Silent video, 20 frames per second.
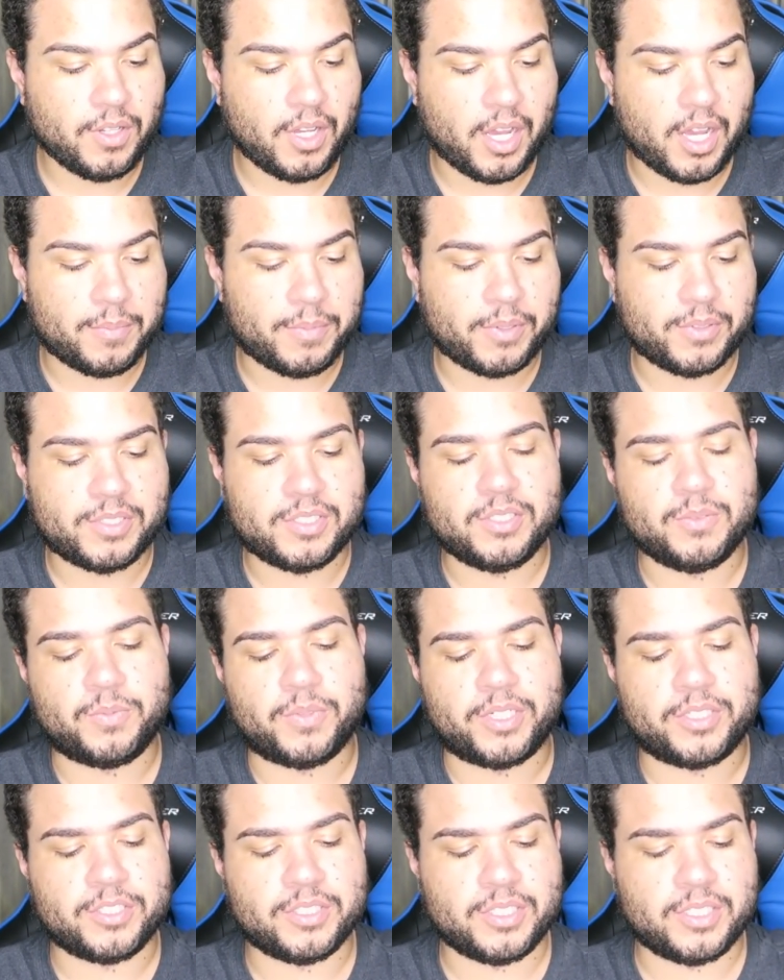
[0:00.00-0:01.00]
Um, it's
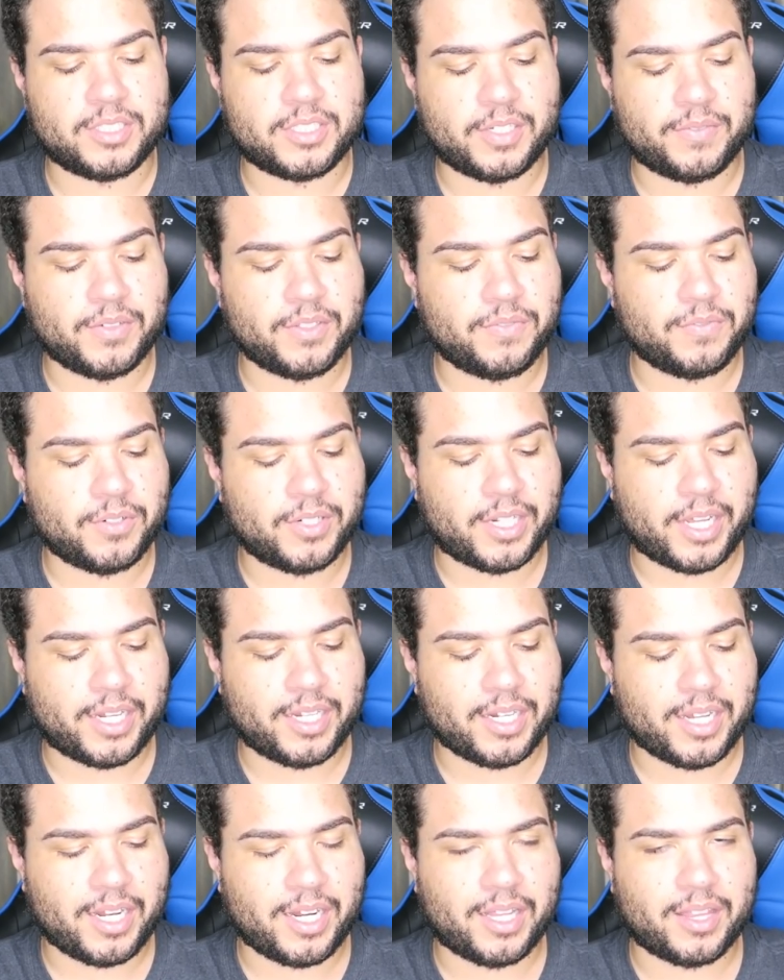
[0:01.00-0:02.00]
originally seventy-four
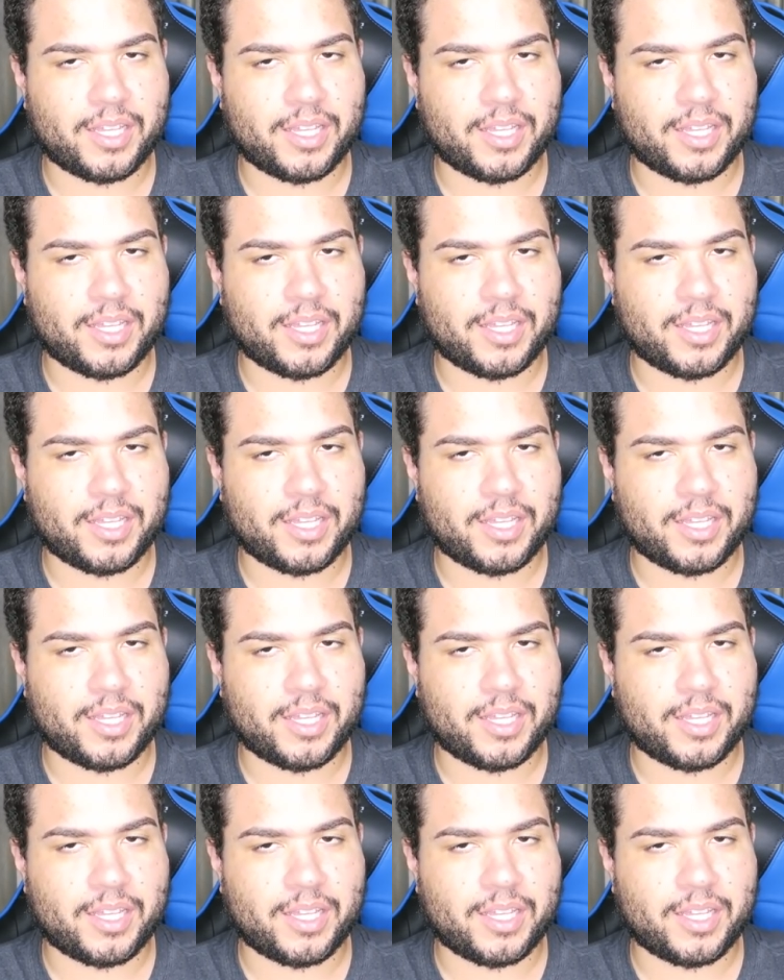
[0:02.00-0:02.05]
ninety-nine.